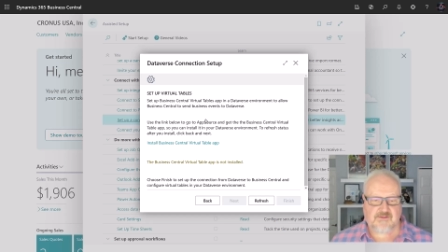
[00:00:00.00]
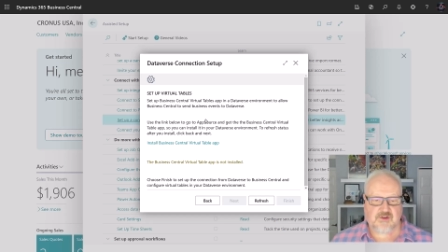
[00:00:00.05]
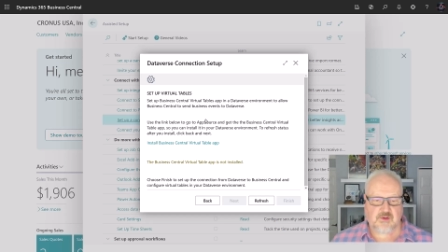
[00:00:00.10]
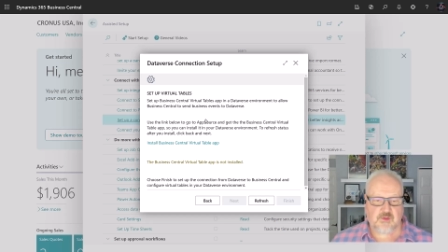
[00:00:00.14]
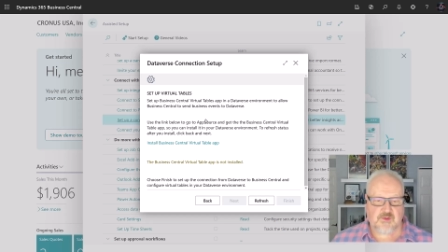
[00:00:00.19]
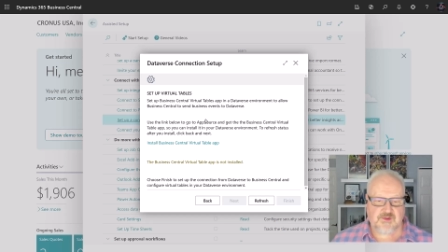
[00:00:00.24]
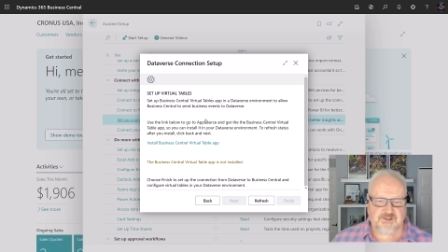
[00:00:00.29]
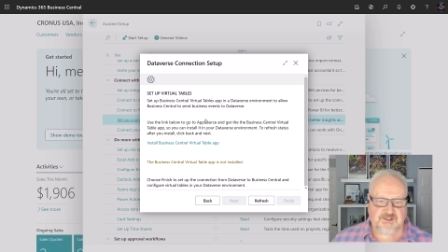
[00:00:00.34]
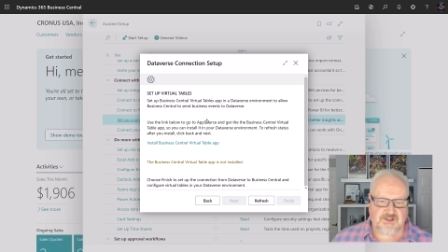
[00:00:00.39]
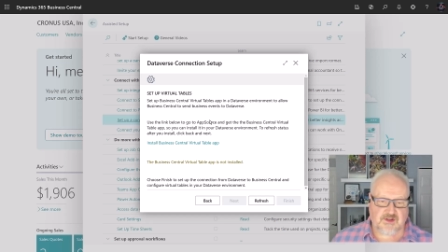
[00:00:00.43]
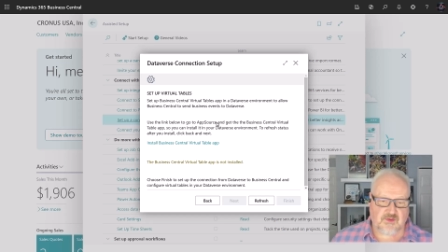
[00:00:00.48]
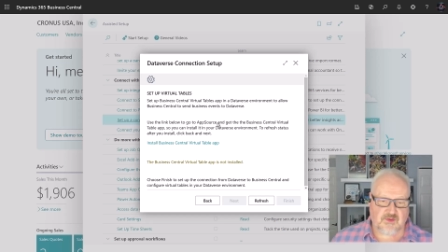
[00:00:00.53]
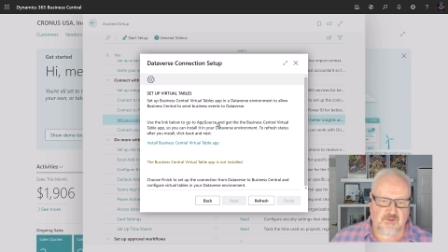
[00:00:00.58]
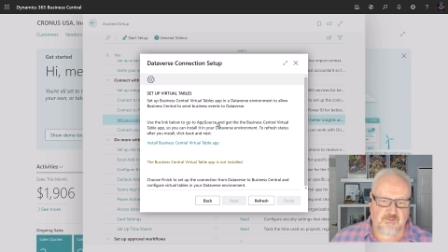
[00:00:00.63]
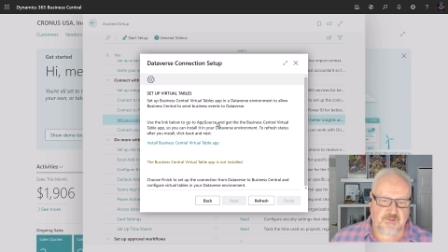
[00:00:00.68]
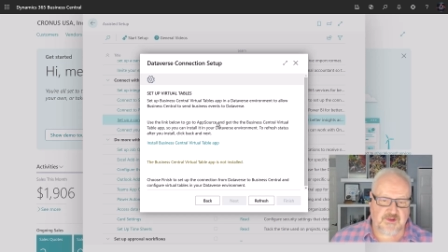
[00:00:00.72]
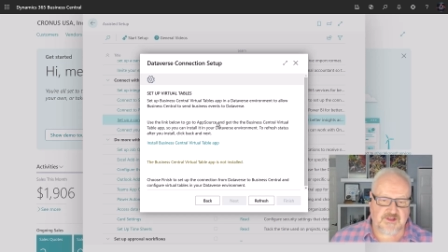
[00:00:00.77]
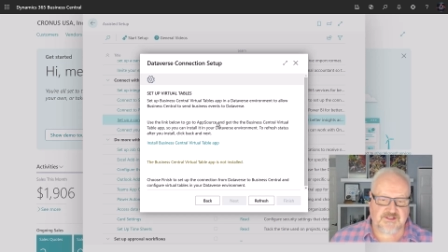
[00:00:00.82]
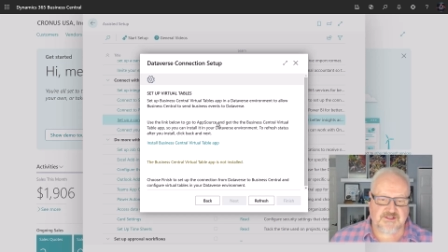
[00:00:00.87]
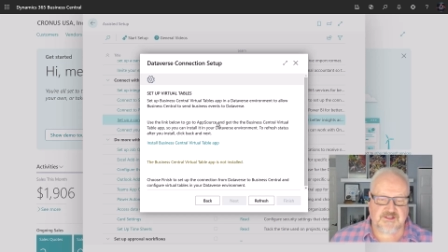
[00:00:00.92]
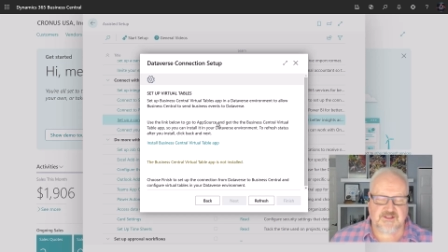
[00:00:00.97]
to install the
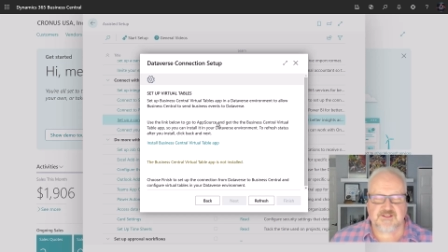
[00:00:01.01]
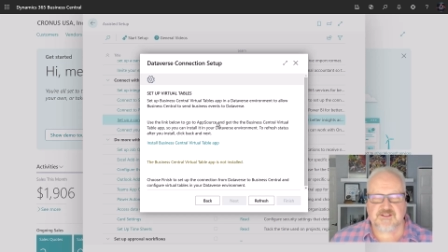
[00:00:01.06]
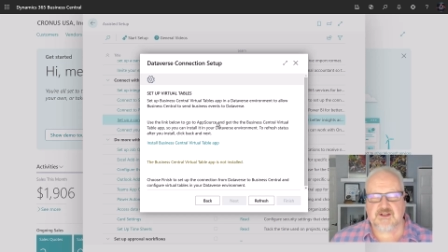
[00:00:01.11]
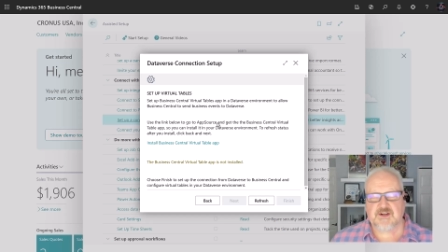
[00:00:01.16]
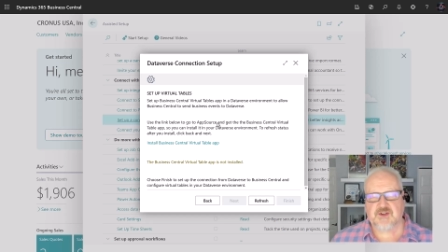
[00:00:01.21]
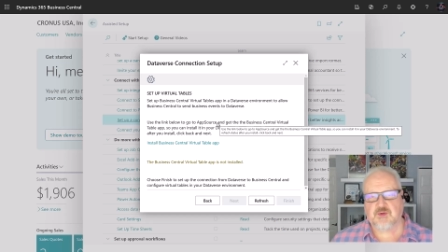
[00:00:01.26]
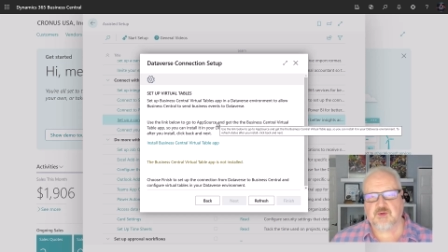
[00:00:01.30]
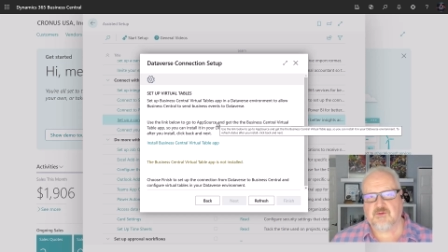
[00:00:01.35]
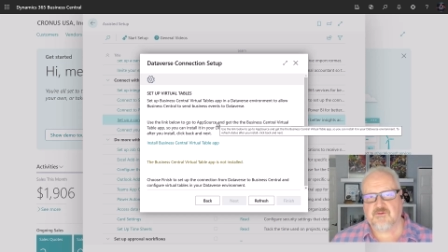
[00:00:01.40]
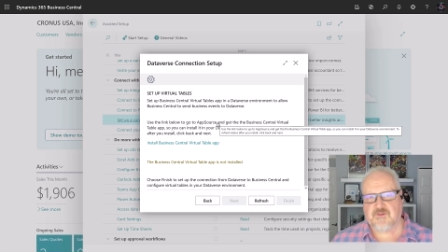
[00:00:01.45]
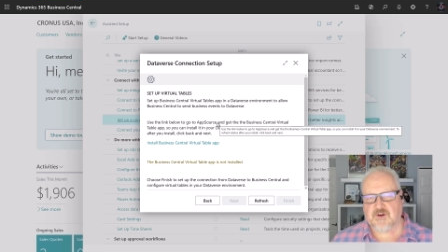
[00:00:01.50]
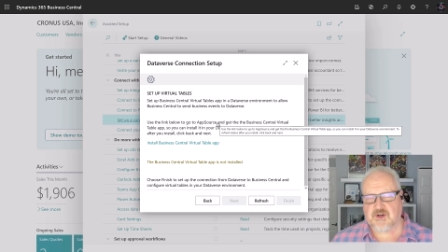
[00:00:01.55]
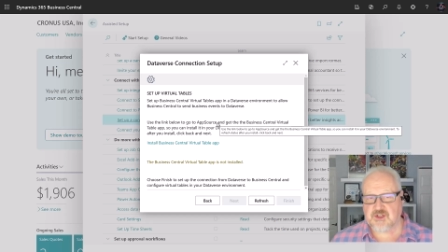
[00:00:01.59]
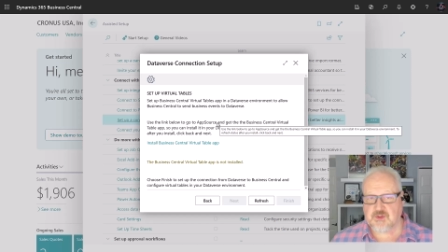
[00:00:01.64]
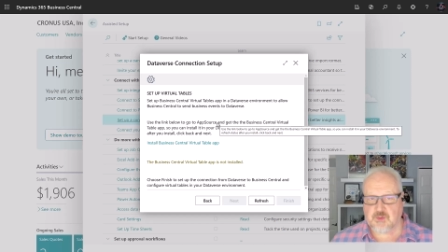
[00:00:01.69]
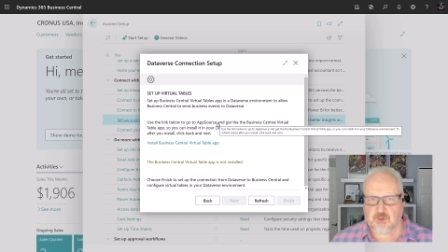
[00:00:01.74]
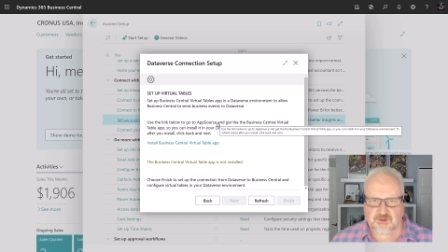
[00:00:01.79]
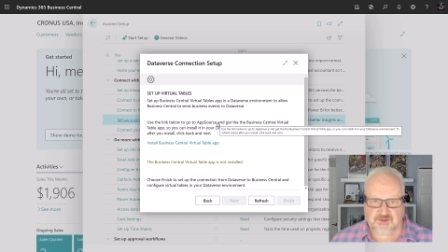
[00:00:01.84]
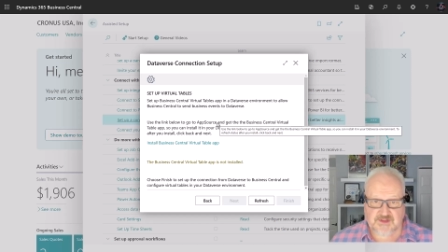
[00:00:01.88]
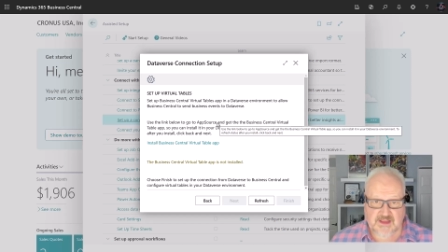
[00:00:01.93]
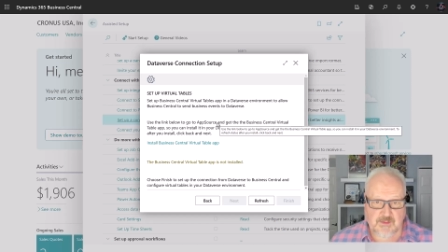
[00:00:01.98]
Business Central
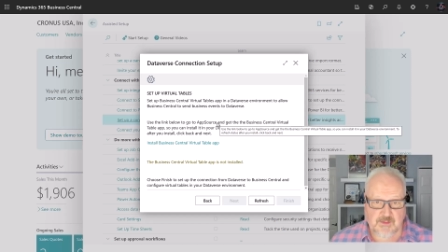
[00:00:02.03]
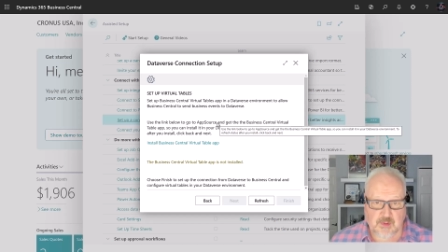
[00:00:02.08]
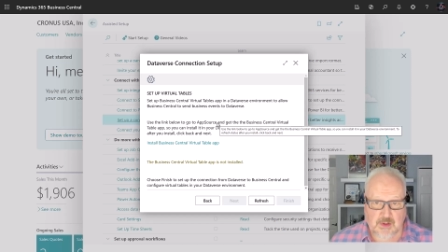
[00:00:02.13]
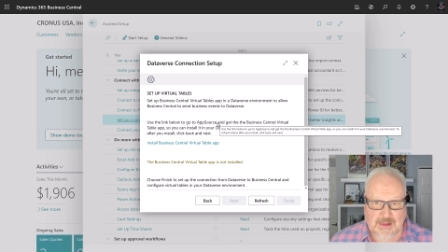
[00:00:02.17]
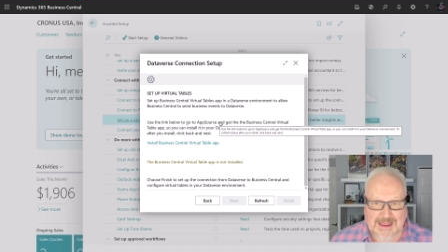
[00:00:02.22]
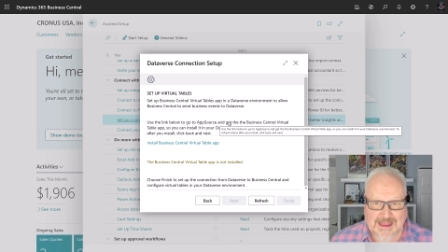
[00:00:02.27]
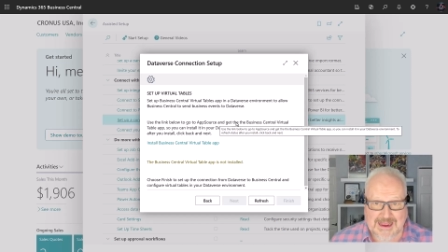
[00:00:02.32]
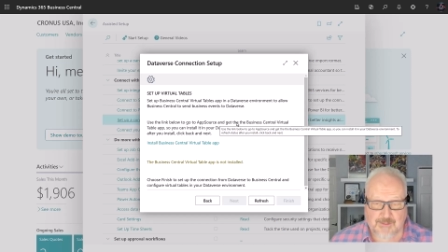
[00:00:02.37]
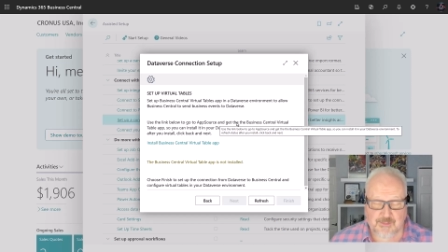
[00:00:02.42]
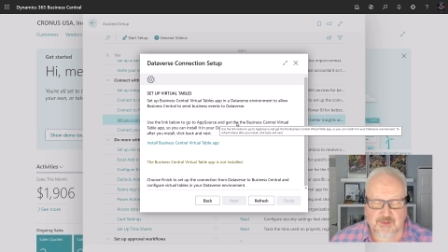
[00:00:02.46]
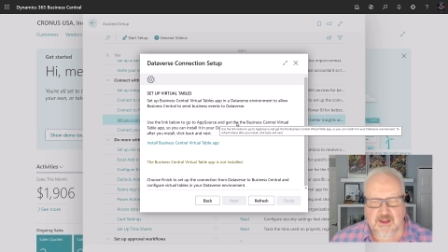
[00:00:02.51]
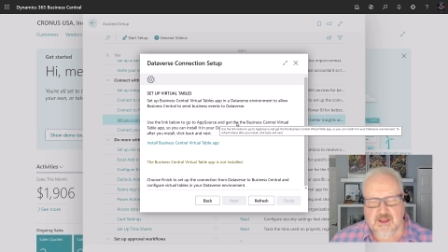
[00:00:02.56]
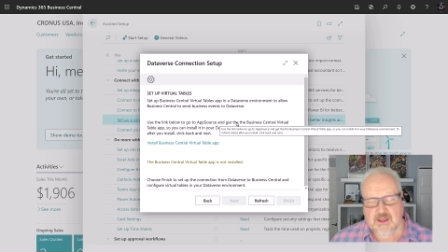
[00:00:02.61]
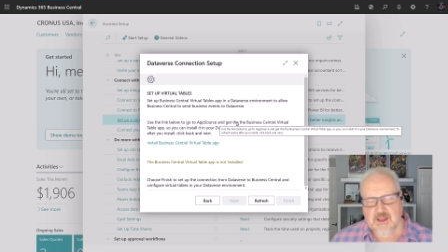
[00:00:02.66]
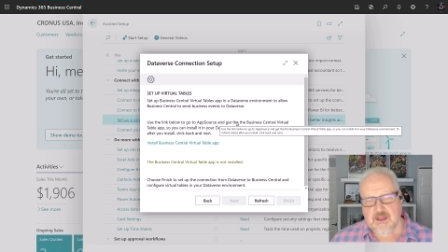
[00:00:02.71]
Virtual Table app.